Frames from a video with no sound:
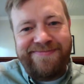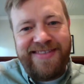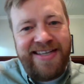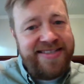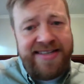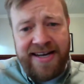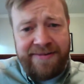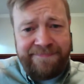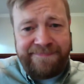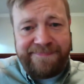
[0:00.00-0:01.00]
it's
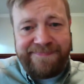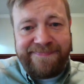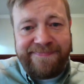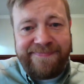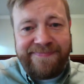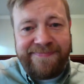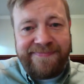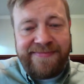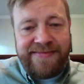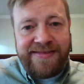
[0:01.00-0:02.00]
done.
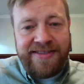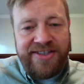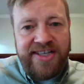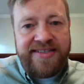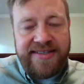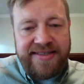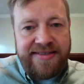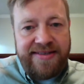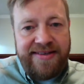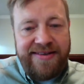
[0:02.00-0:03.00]

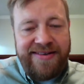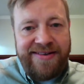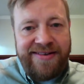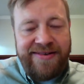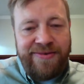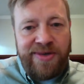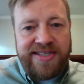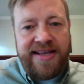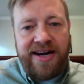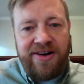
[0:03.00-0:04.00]
Jesus went
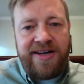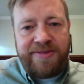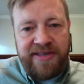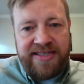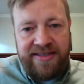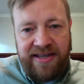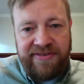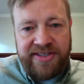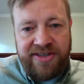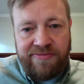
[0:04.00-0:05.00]
to that cross because he
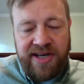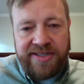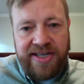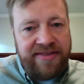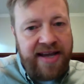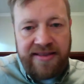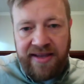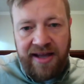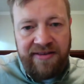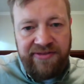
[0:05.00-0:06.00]
loved us so much, and that
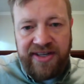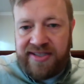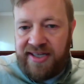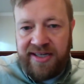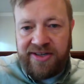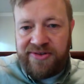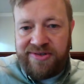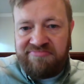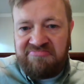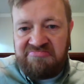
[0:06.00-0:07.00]
love
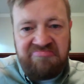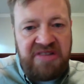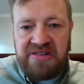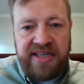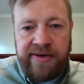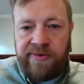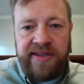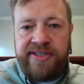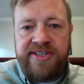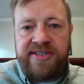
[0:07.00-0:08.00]
continues. We don't need a
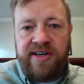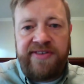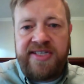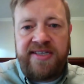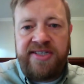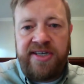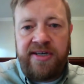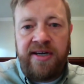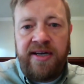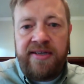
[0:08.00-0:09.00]
religious service this
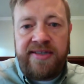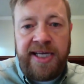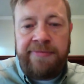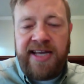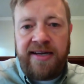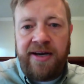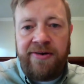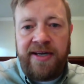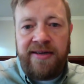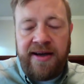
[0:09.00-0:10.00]
year to keep that
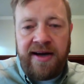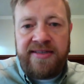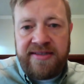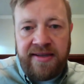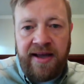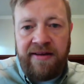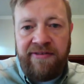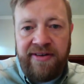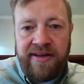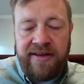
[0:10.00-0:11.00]
going. God's
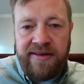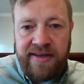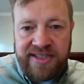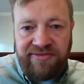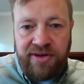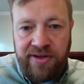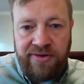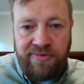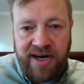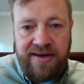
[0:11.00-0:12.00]
love is for
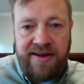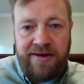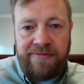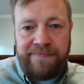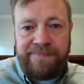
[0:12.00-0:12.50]
you right now.